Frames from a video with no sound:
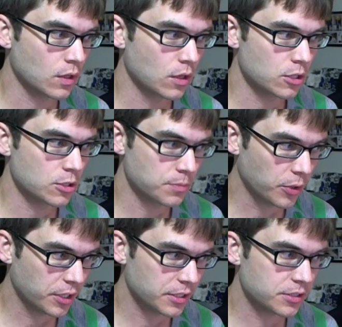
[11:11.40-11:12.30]

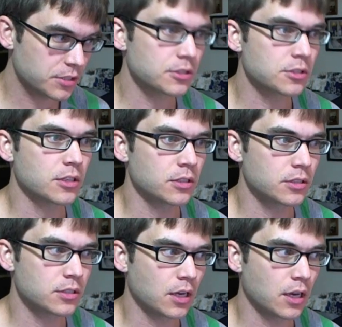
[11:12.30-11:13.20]
Smokiness
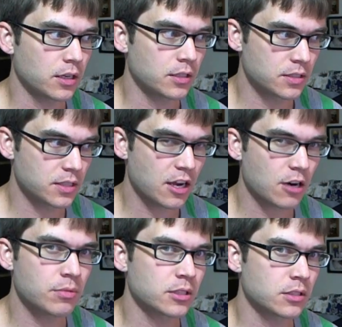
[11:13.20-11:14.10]
is there,
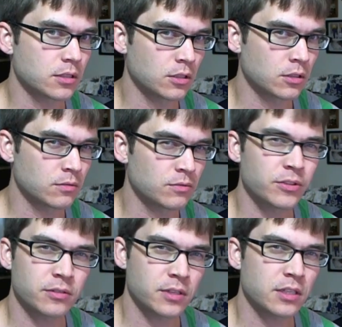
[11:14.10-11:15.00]
but it's a little
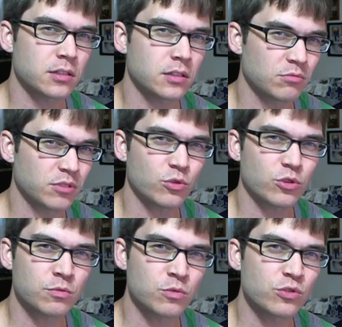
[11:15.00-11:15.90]
tastes a little bit more
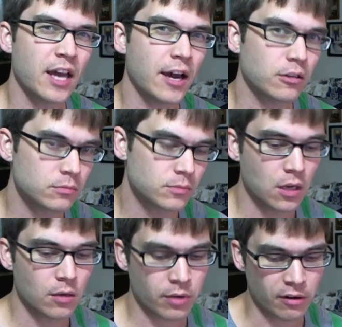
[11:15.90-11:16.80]
smoothed out,
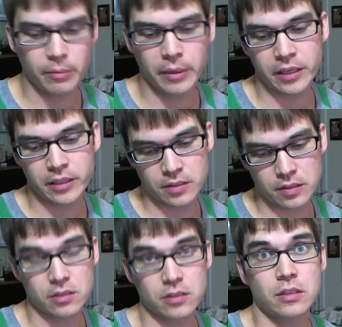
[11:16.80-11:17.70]
probably because
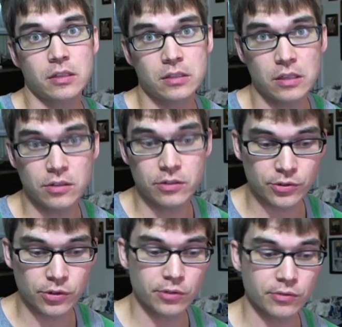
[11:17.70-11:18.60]
this is 16 years
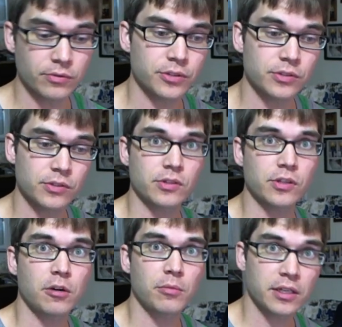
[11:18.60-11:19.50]
old versus the
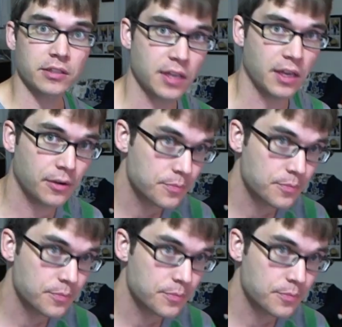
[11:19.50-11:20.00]
Ardbeg's 10.